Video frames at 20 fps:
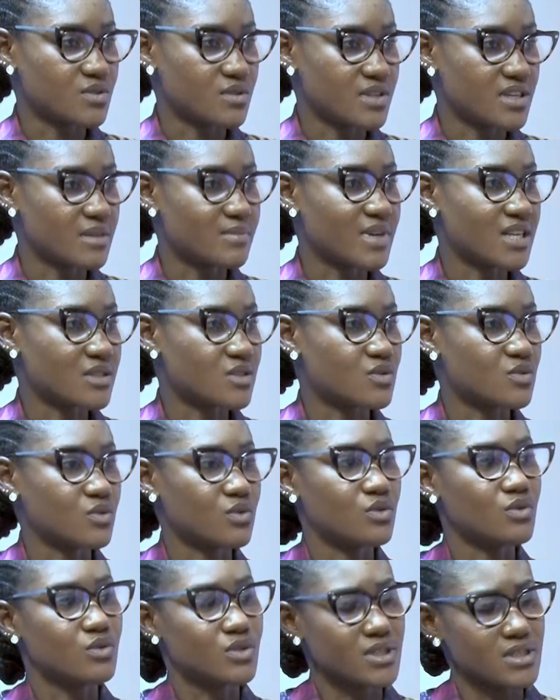to them as
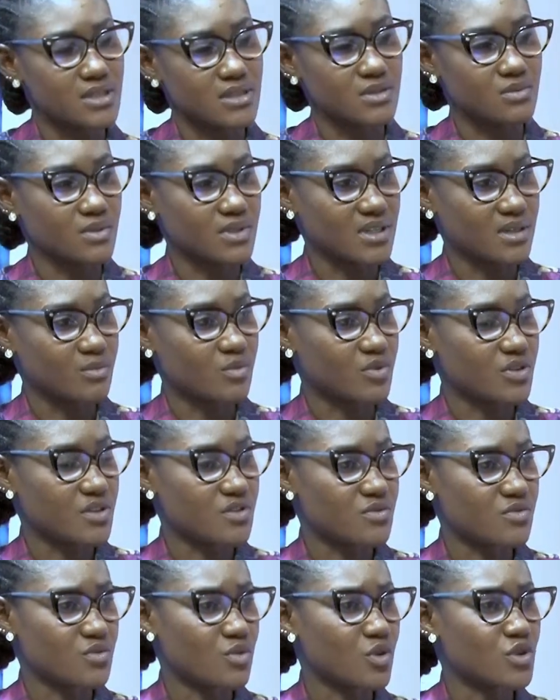to, oh, this is what I'm
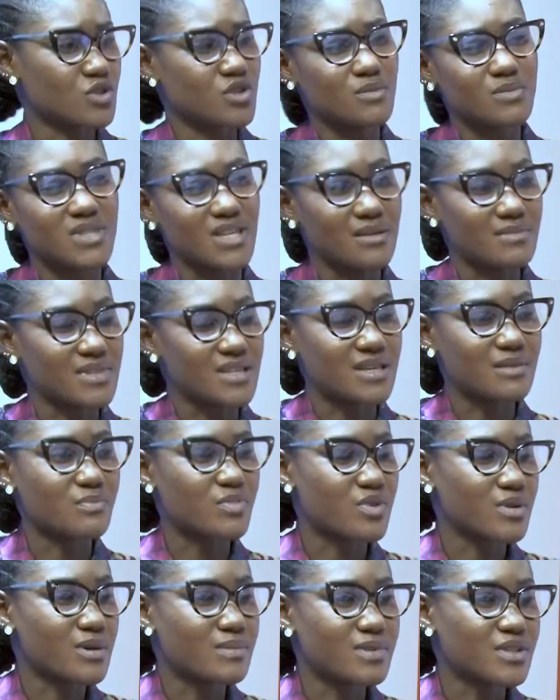going through. Or sometimes they
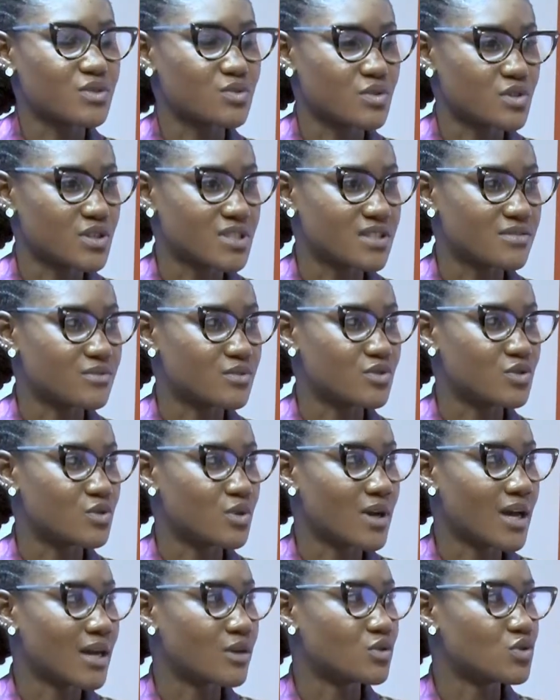probably do not even
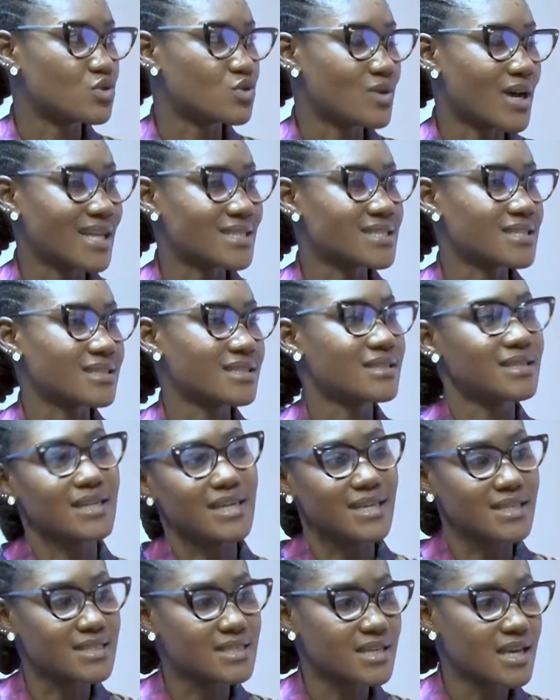know how to
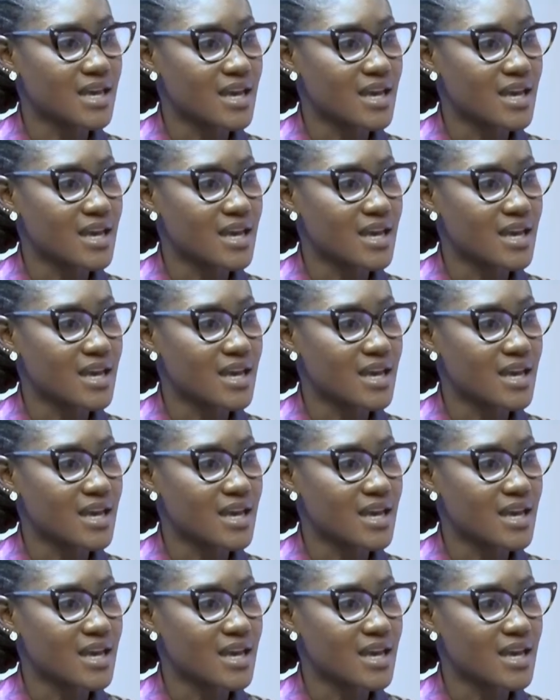articulate